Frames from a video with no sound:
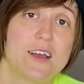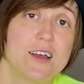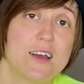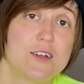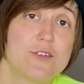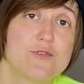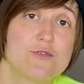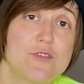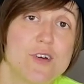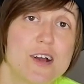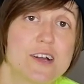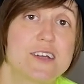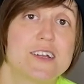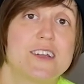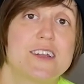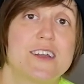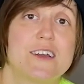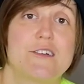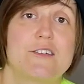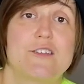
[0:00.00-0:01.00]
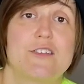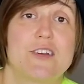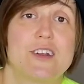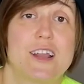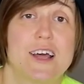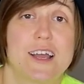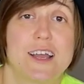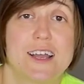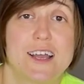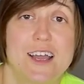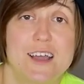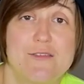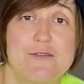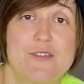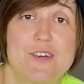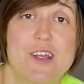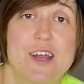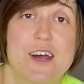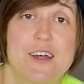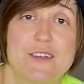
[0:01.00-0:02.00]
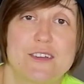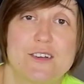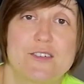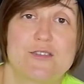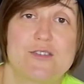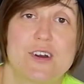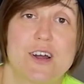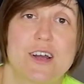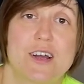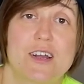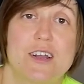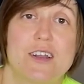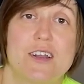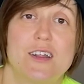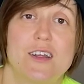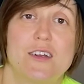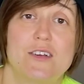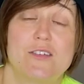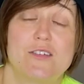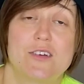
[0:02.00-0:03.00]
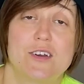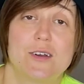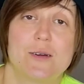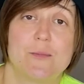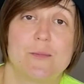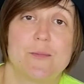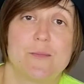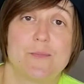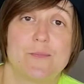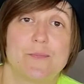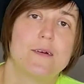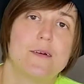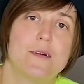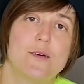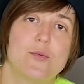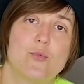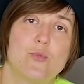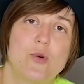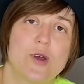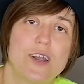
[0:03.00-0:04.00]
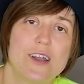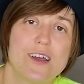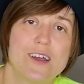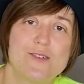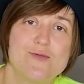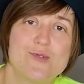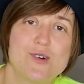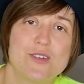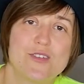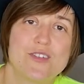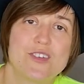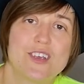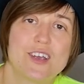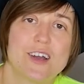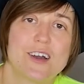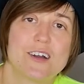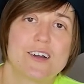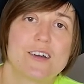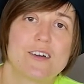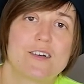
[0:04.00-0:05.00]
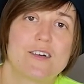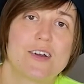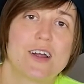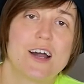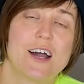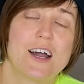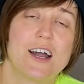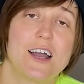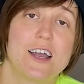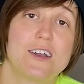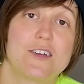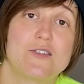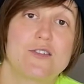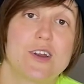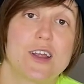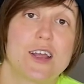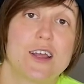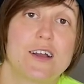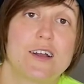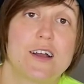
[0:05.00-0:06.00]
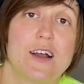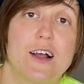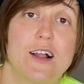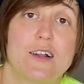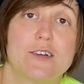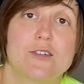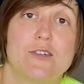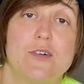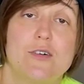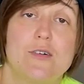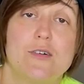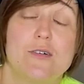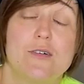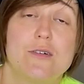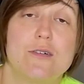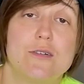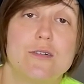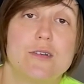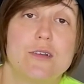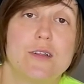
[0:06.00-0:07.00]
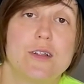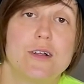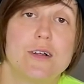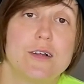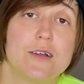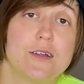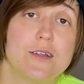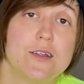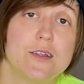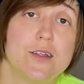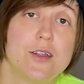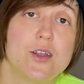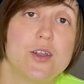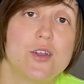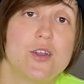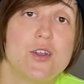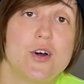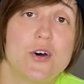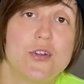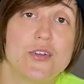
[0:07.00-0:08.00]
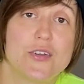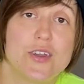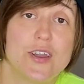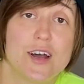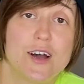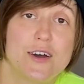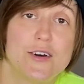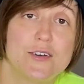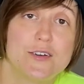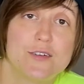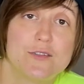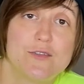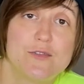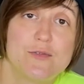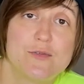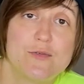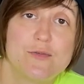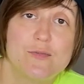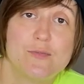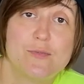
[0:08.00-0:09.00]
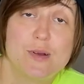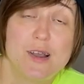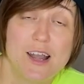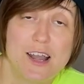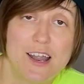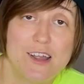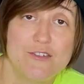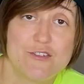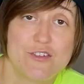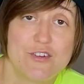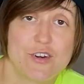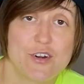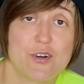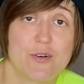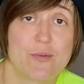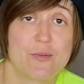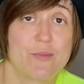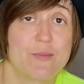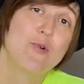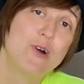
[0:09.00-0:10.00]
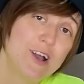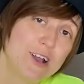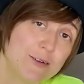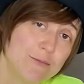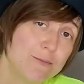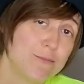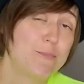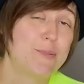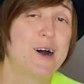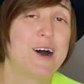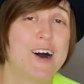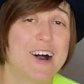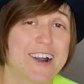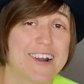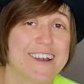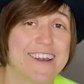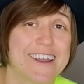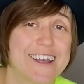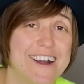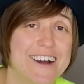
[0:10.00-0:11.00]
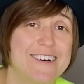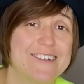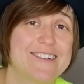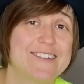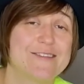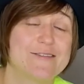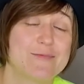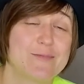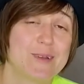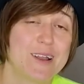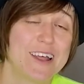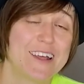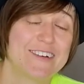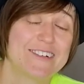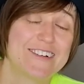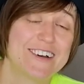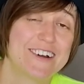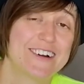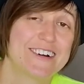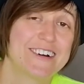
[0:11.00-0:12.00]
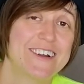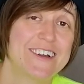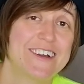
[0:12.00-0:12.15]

a drug addiction like every other drug addiction. When I was younger, I drank alcohol not out of pleasure, well, partly out of pleasure,